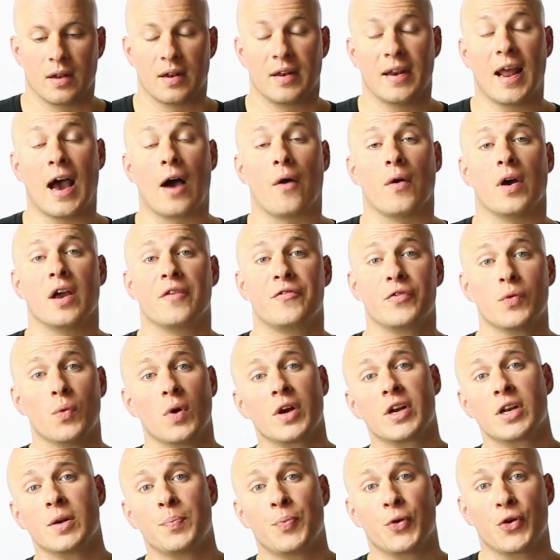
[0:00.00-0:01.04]
Now, if you
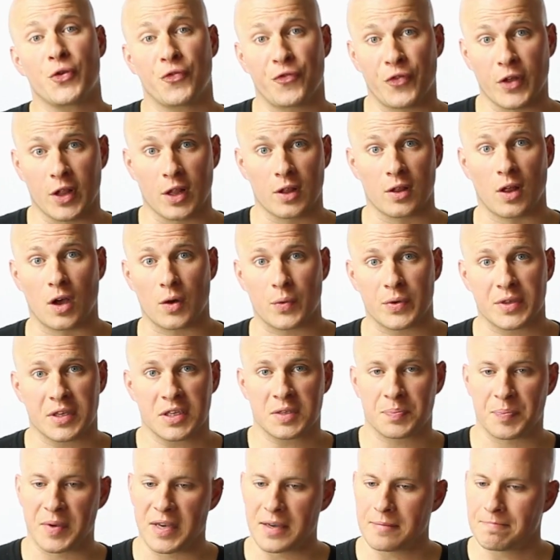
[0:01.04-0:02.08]
wanted to put a fill along with
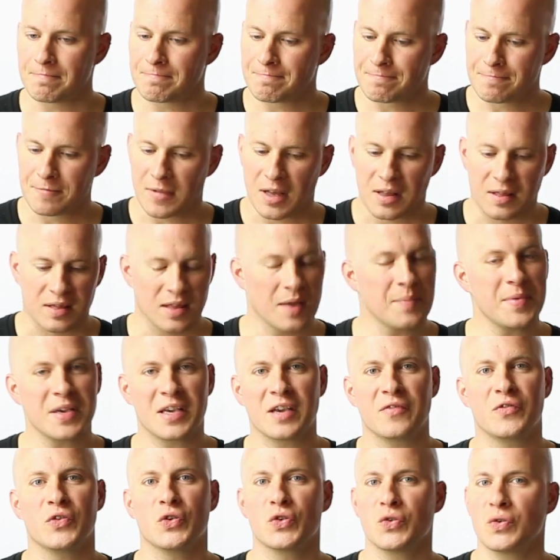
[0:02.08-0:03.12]
this beat, let me
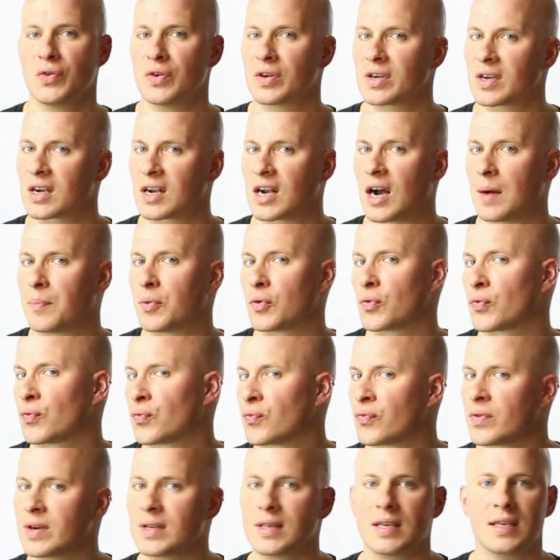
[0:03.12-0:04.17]
give you a couple
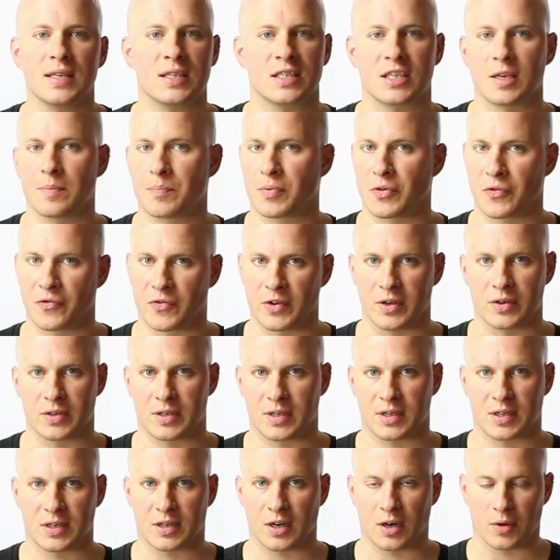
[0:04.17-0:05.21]
really simple fills
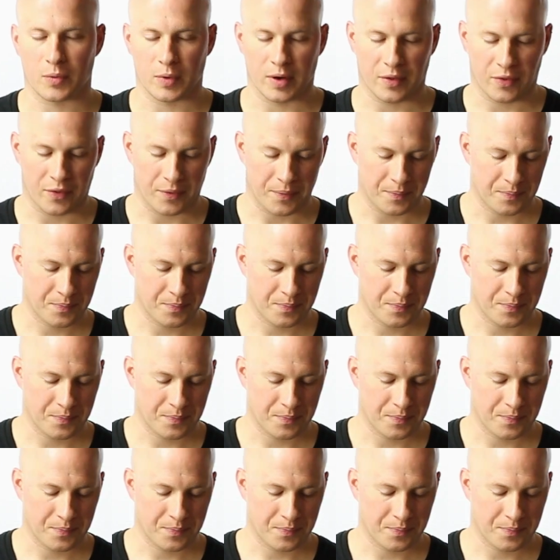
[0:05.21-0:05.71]
to start with.